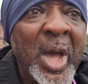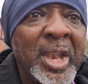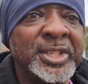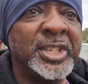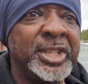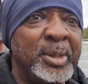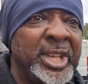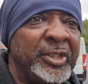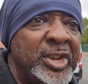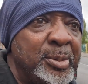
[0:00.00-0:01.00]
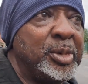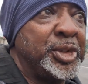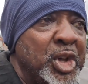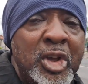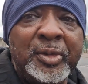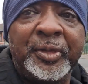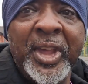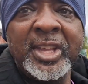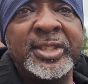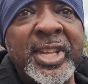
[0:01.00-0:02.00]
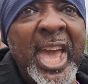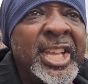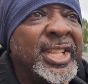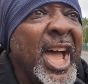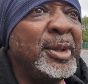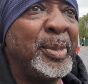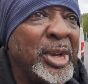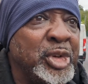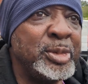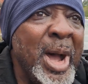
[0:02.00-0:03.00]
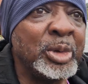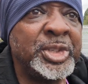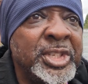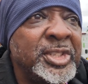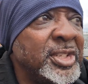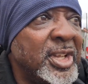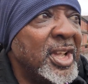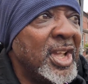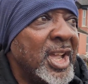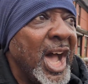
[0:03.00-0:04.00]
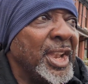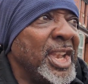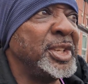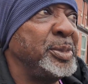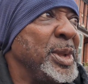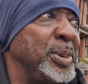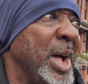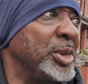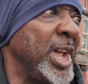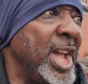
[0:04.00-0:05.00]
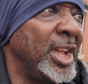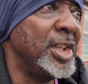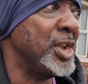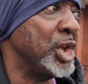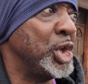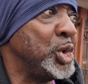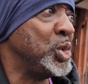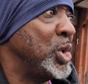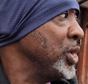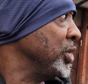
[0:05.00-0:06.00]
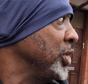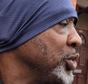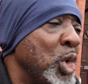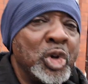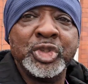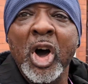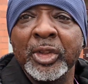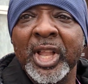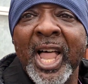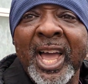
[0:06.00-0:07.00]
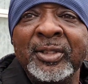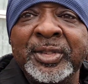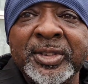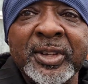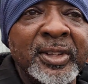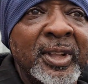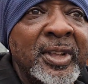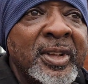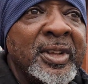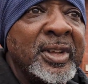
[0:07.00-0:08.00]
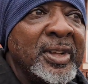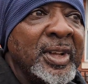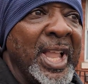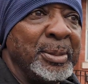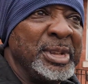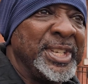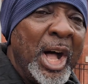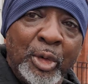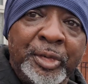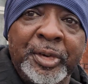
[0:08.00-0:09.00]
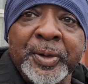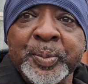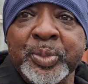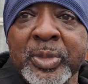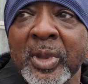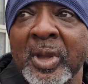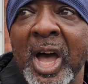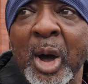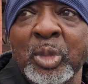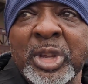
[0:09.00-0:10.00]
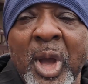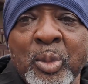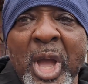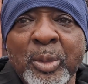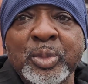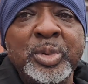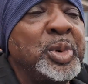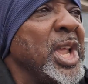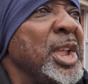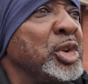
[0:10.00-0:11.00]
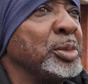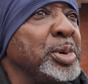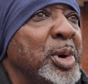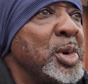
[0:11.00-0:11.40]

and the system are giving them certain things, 8, 9 bedroom houses, and then there's people out there who worked all their lives, like myself. And we end up